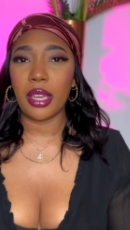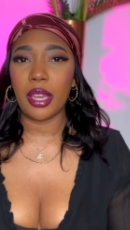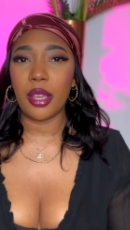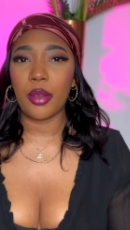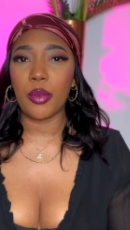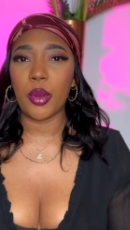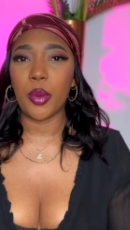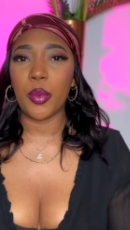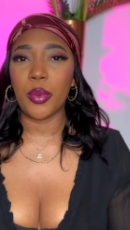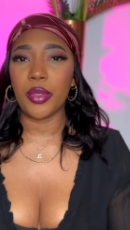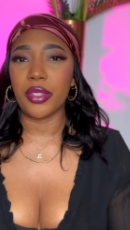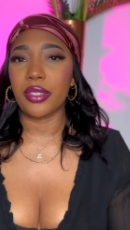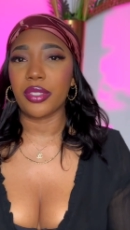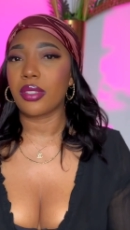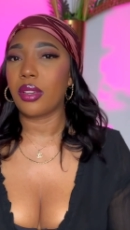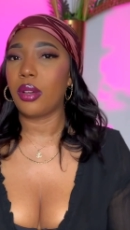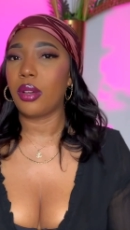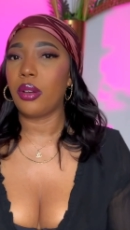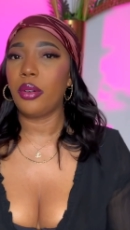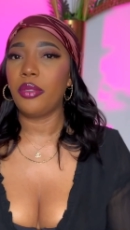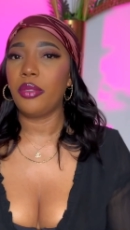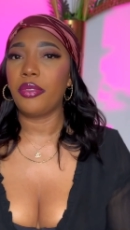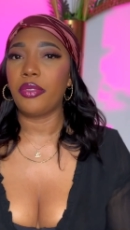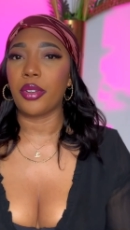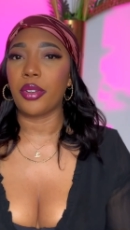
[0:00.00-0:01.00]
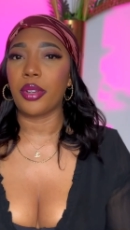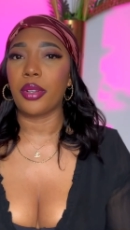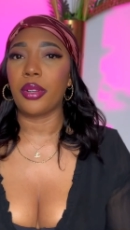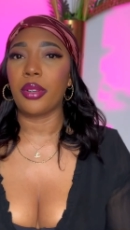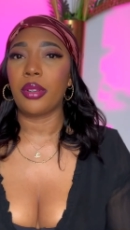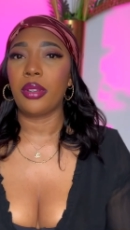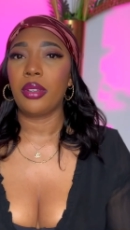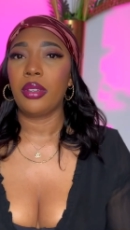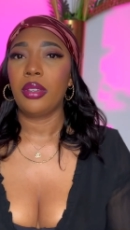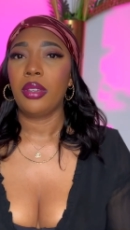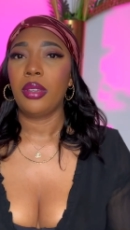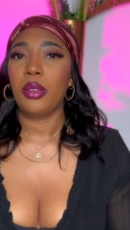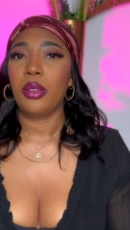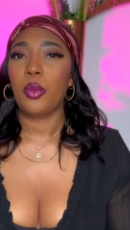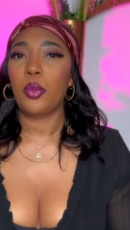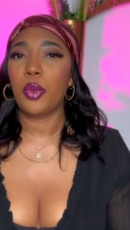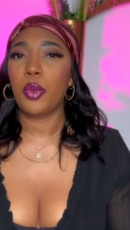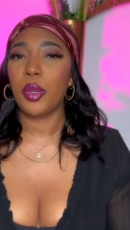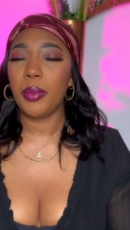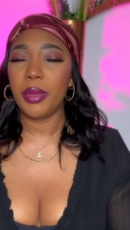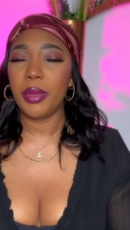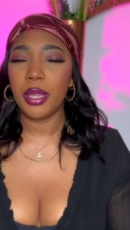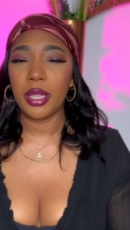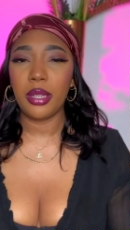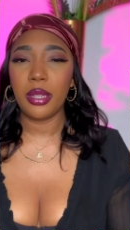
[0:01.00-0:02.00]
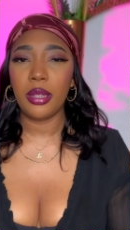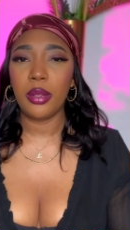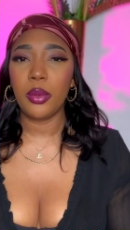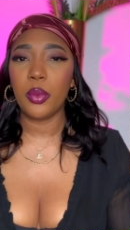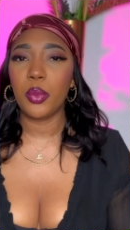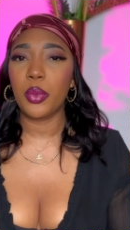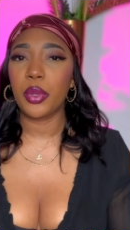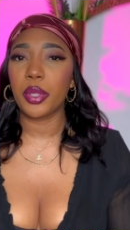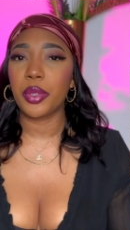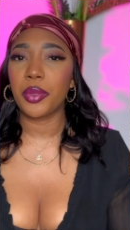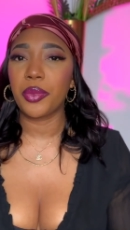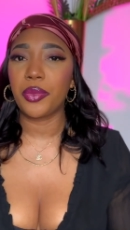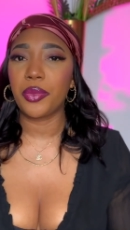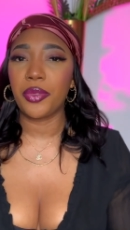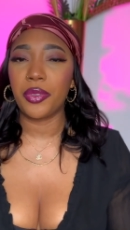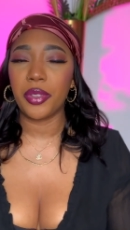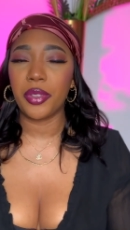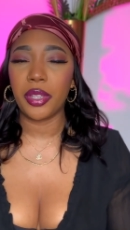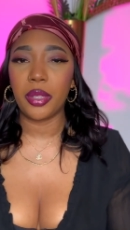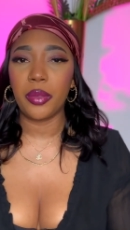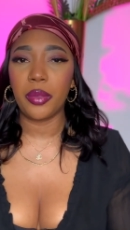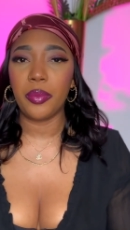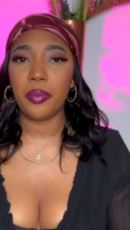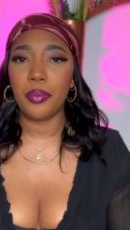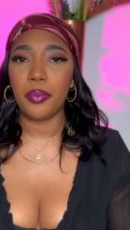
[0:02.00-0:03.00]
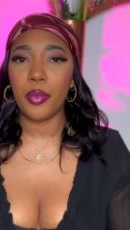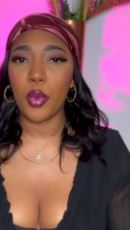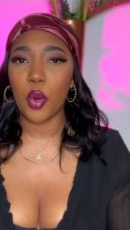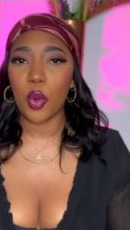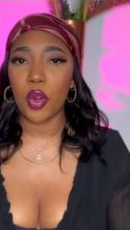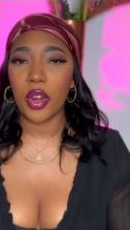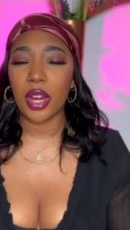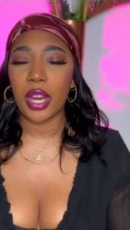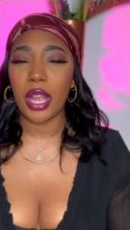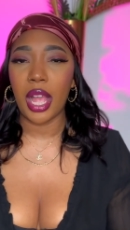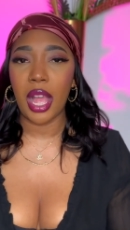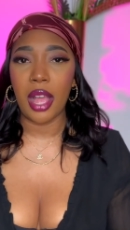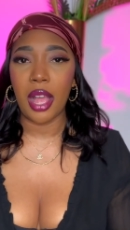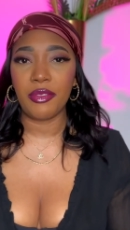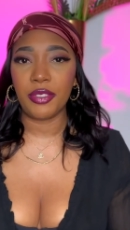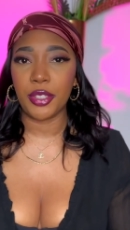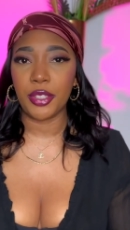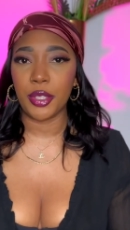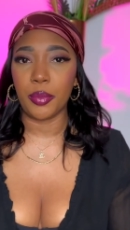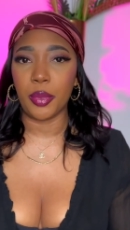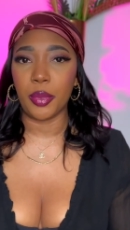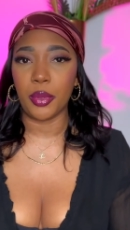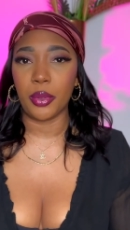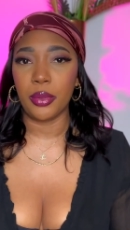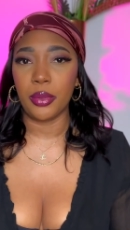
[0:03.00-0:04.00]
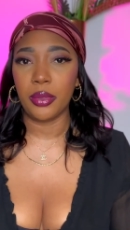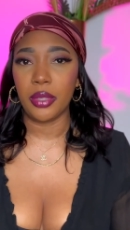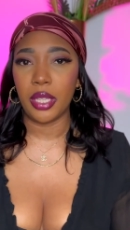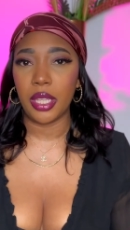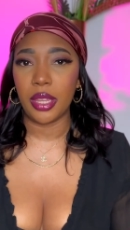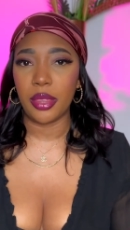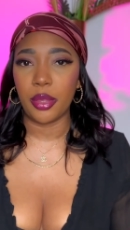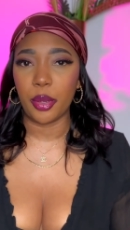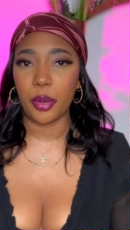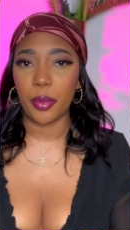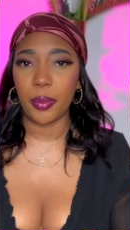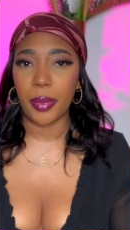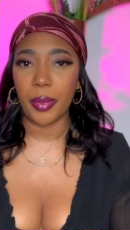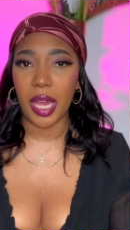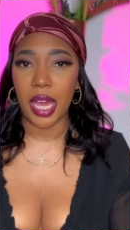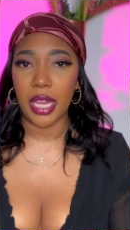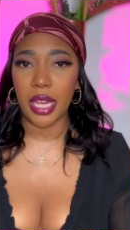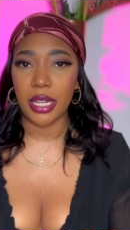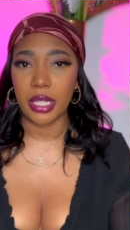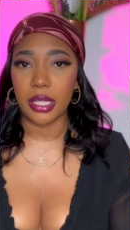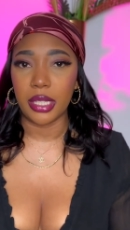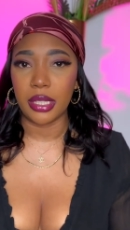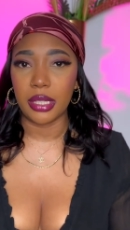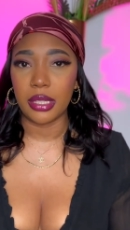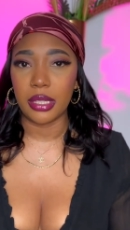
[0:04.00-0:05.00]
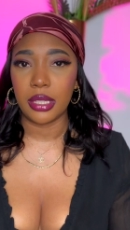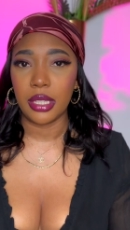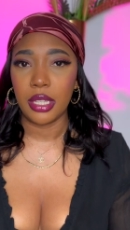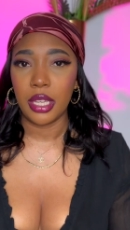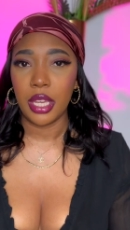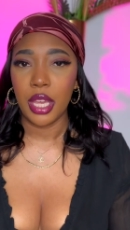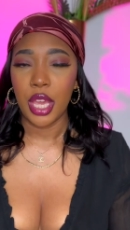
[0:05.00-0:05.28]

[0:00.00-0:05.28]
era was over, women would feel more comfortable in their bodies?